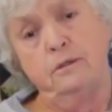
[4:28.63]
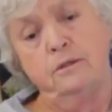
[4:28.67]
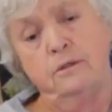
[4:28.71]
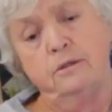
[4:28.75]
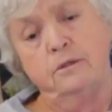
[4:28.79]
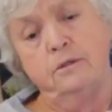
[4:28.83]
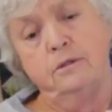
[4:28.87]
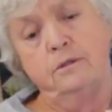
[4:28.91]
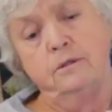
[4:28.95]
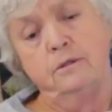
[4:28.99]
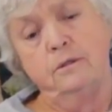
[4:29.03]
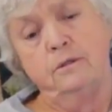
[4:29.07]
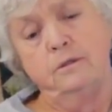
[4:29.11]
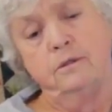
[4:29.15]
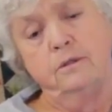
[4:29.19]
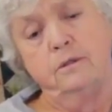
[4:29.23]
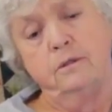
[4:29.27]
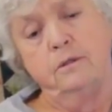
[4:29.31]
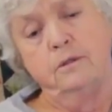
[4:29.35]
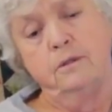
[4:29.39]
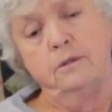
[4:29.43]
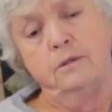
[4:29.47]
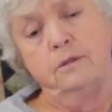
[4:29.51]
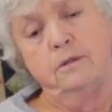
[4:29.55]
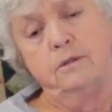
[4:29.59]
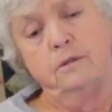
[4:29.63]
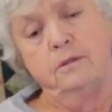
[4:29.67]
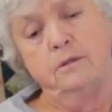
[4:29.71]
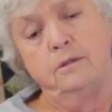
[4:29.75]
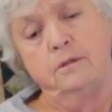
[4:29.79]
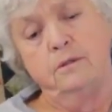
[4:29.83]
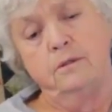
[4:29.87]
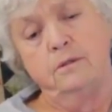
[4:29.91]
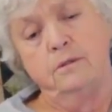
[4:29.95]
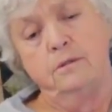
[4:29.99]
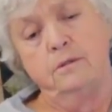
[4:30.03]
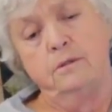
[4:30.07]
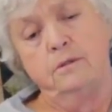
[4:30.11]

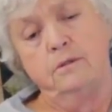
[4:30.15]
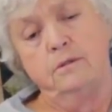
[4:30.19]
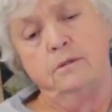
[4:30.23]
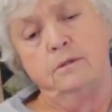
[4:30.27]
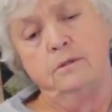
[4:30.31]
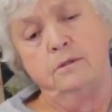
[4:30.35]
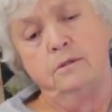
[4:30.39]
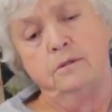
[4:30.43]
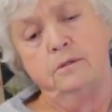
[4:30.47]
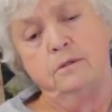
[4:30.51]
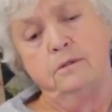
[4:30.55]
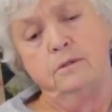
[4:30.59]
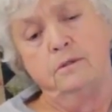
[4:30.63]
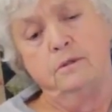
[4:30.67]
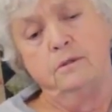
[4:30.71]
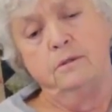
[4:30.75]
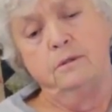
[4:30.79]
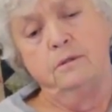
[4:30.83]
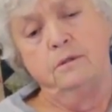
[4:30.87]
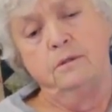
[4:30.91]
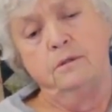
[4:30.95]
Nothing is said.